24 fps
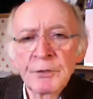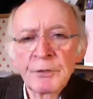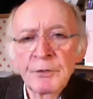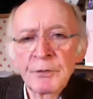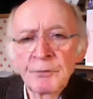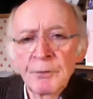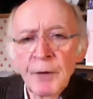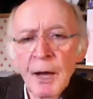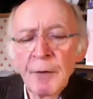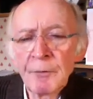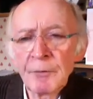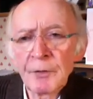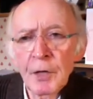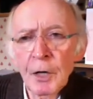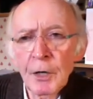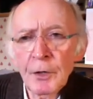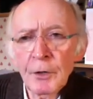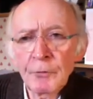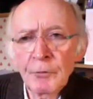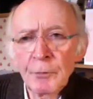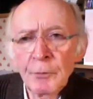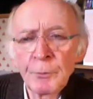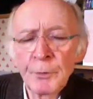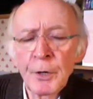have it got
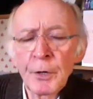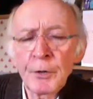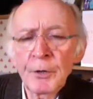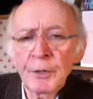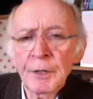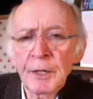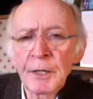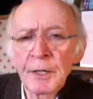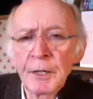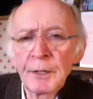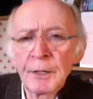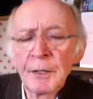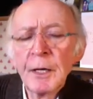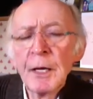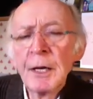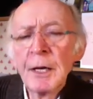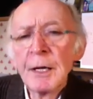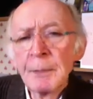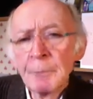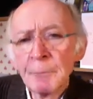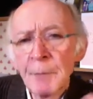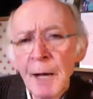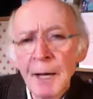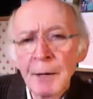it from another kid
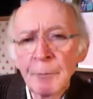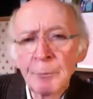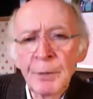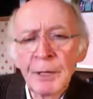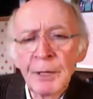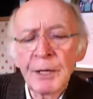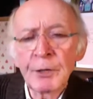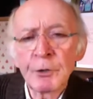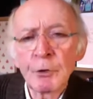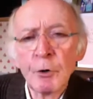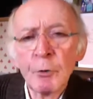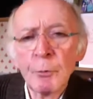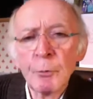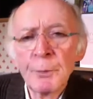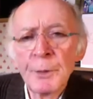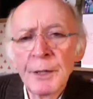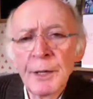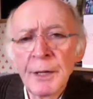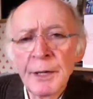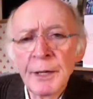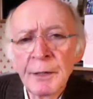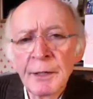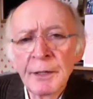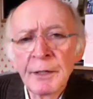and bring it home and
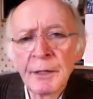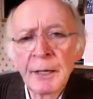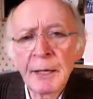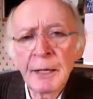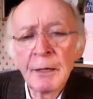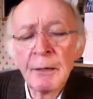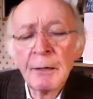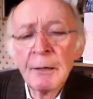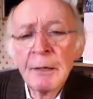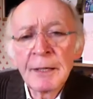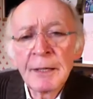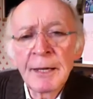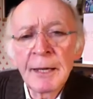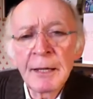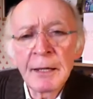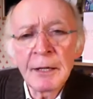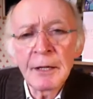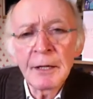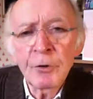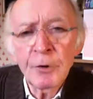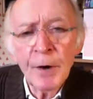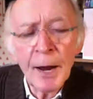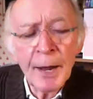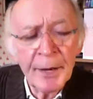then kill
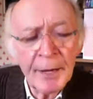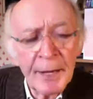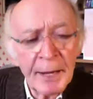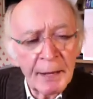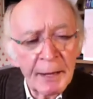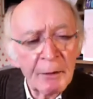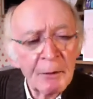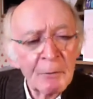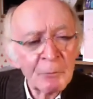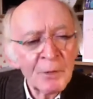granny.